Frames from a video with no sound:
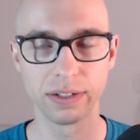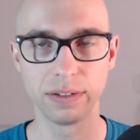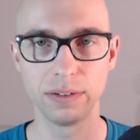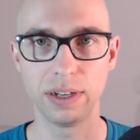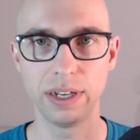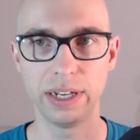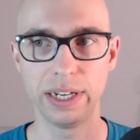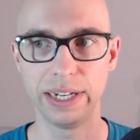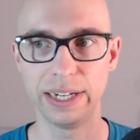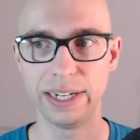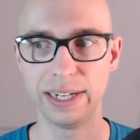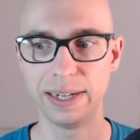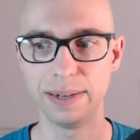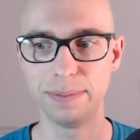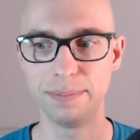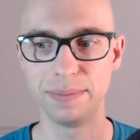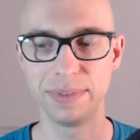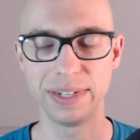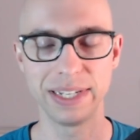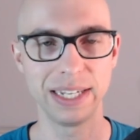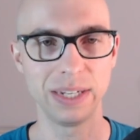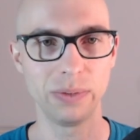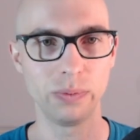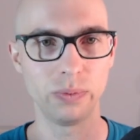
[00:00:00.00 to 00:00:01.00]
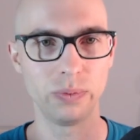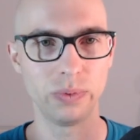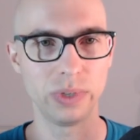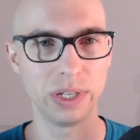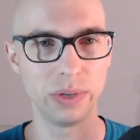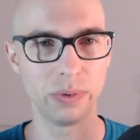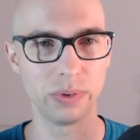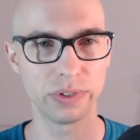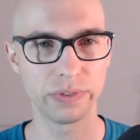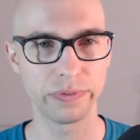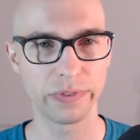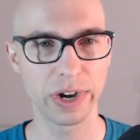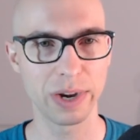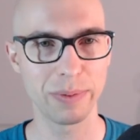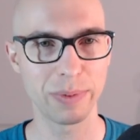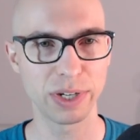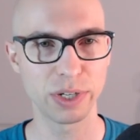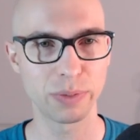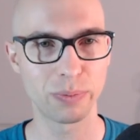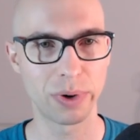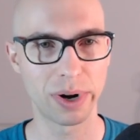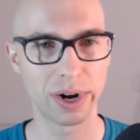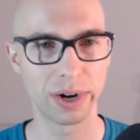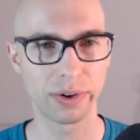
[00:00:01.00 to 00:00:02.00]
It wasn't very much
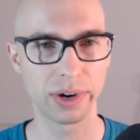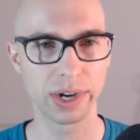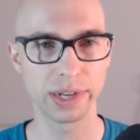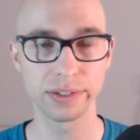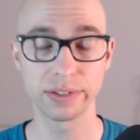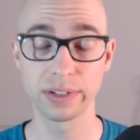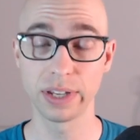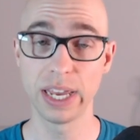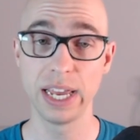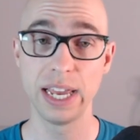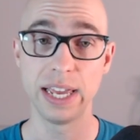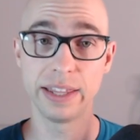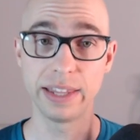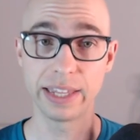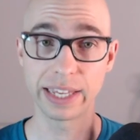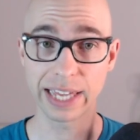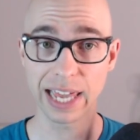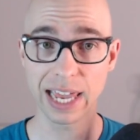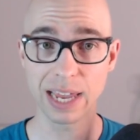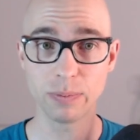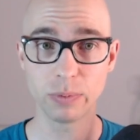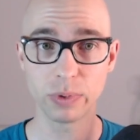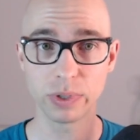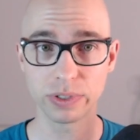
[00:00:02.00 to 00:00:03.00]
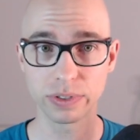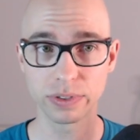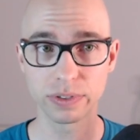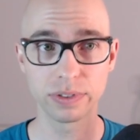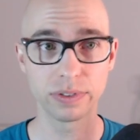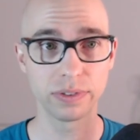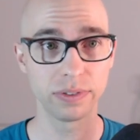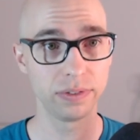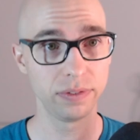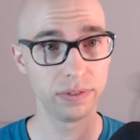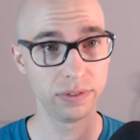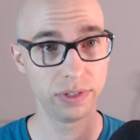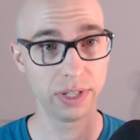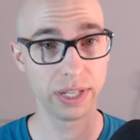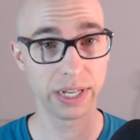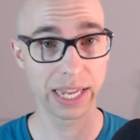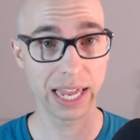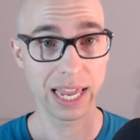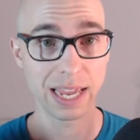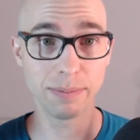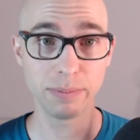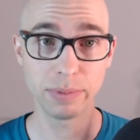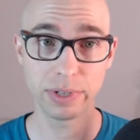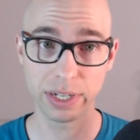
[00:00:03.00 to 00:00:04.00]
progress. The
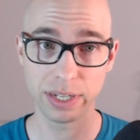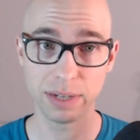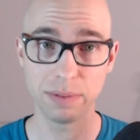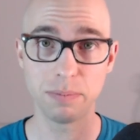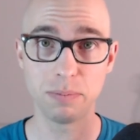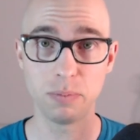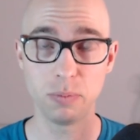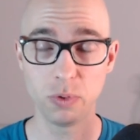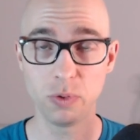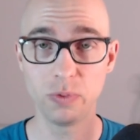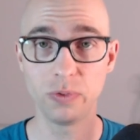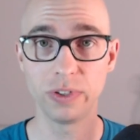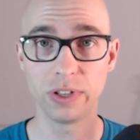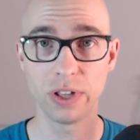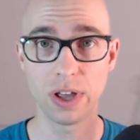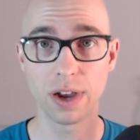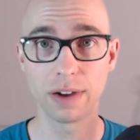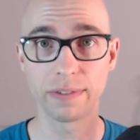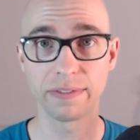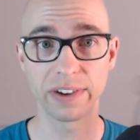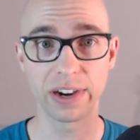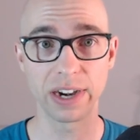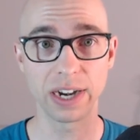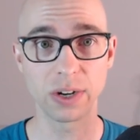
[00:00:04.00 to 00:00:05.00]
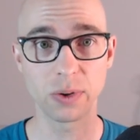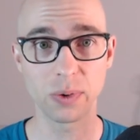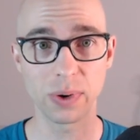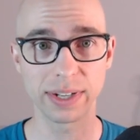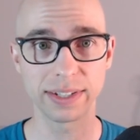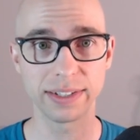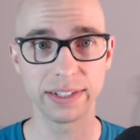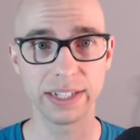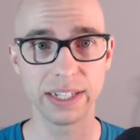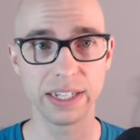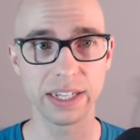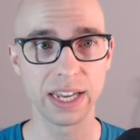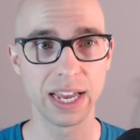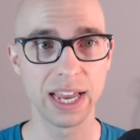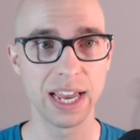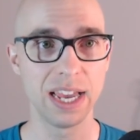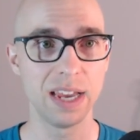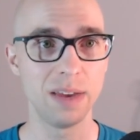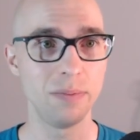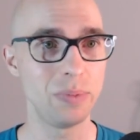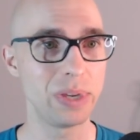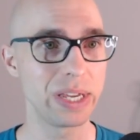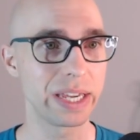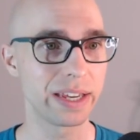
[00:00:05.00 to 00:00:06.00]
game did move along very quickly,
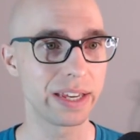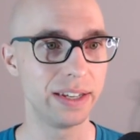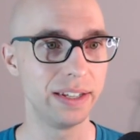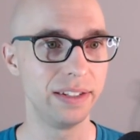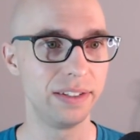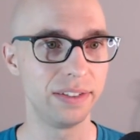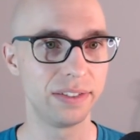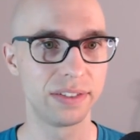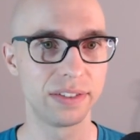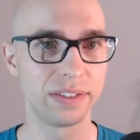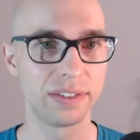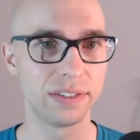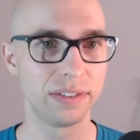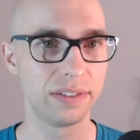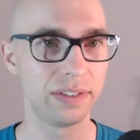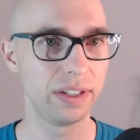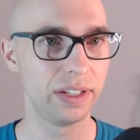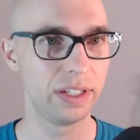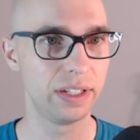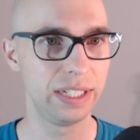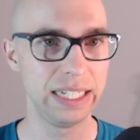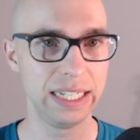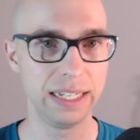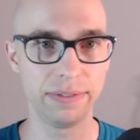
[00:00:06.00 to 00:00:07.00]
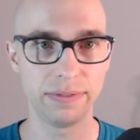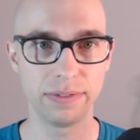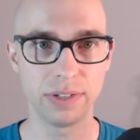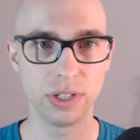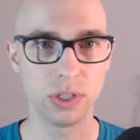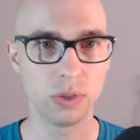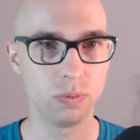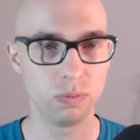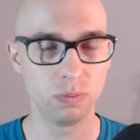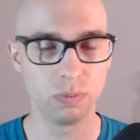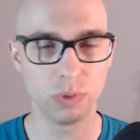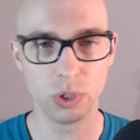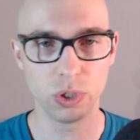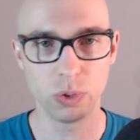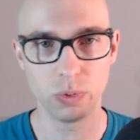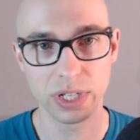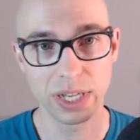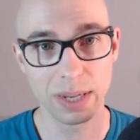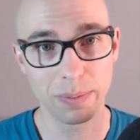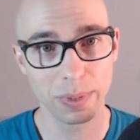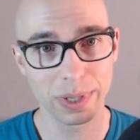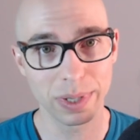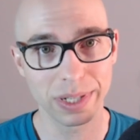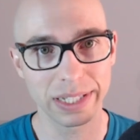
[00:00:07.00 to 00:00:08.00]
because if you
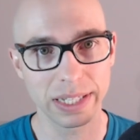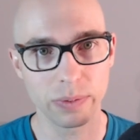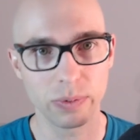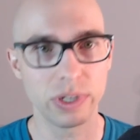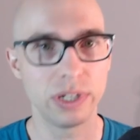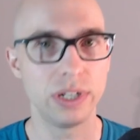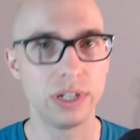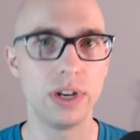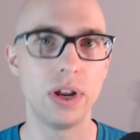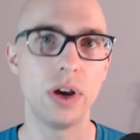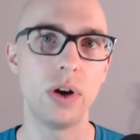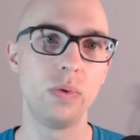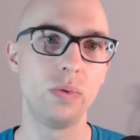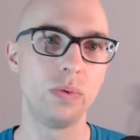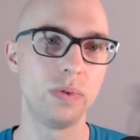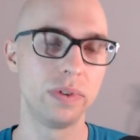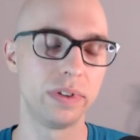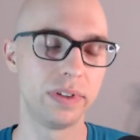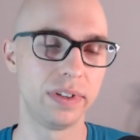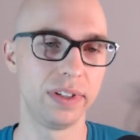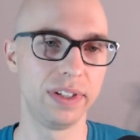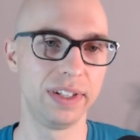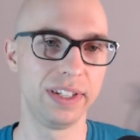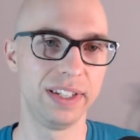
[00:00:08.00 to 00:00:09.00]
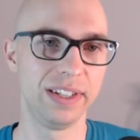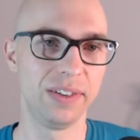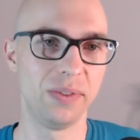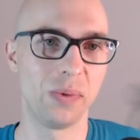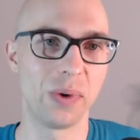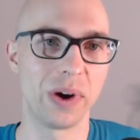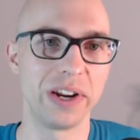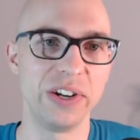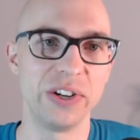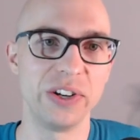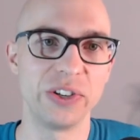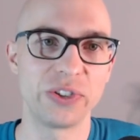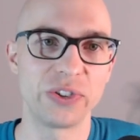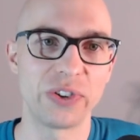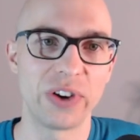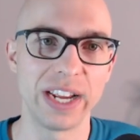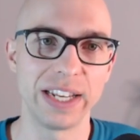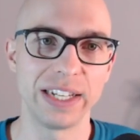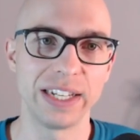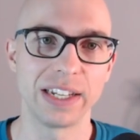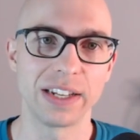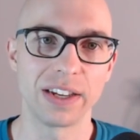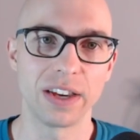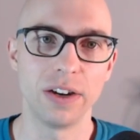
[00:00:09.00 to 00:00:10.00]
typically would know where you're trying
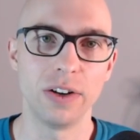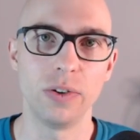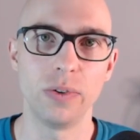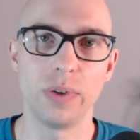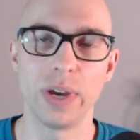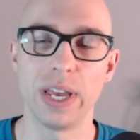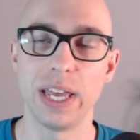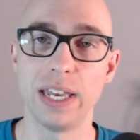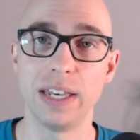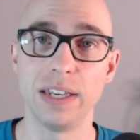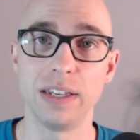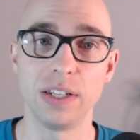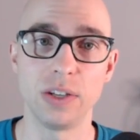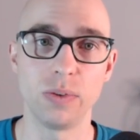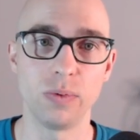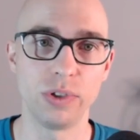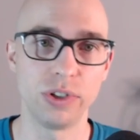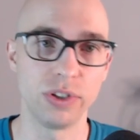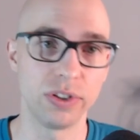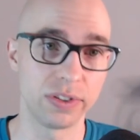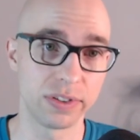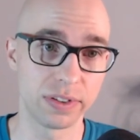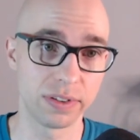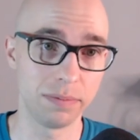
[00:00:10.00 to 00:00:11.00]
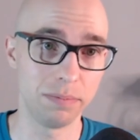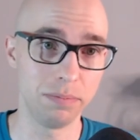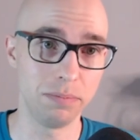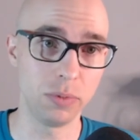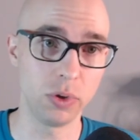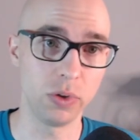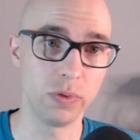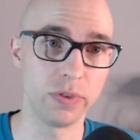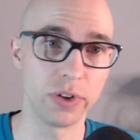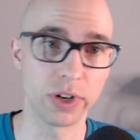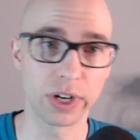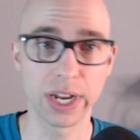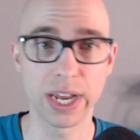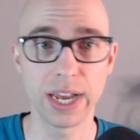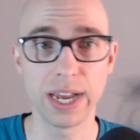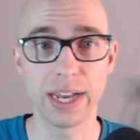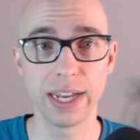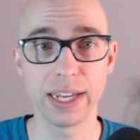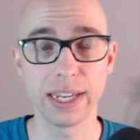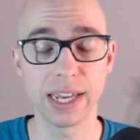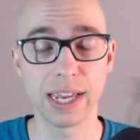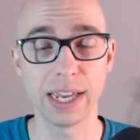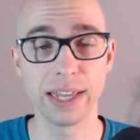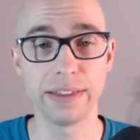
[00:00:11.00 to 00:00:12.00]
to go and you would just move your
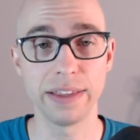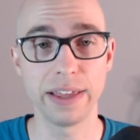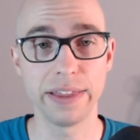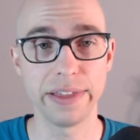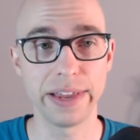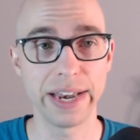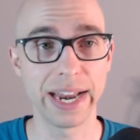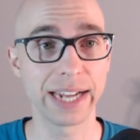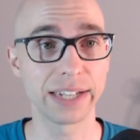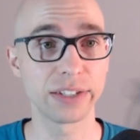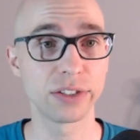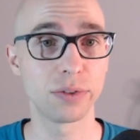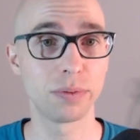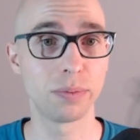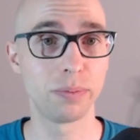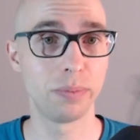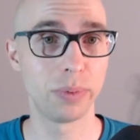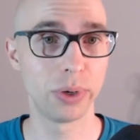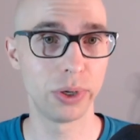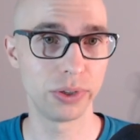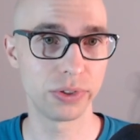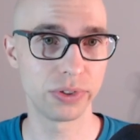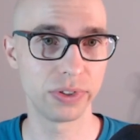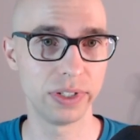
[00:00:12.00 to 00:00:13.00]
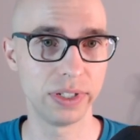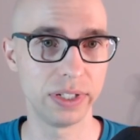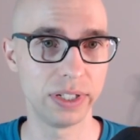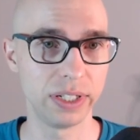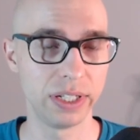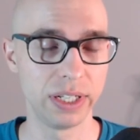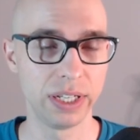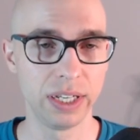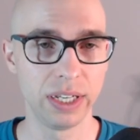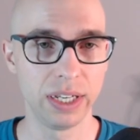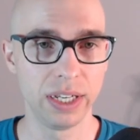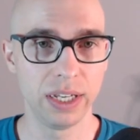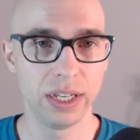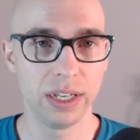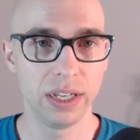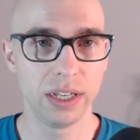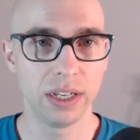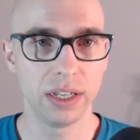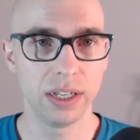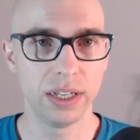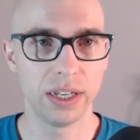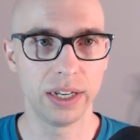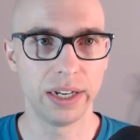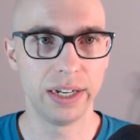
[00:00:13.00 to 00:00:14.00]
guy and then the next person,
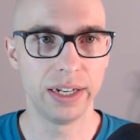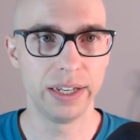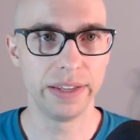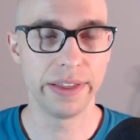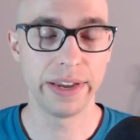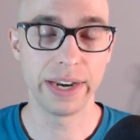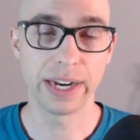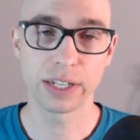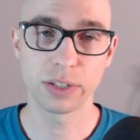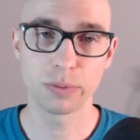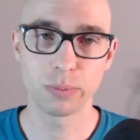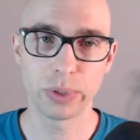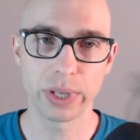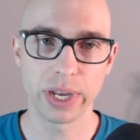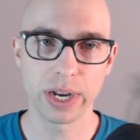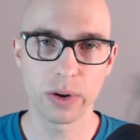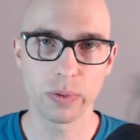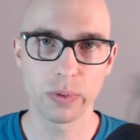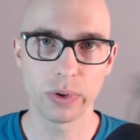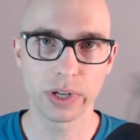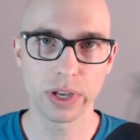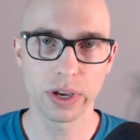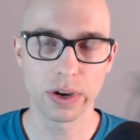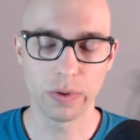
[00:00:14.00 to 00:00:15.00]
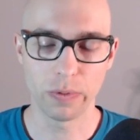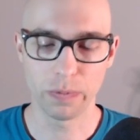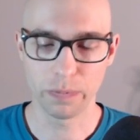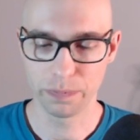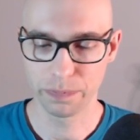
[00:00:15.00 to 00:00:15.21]
the next player would go.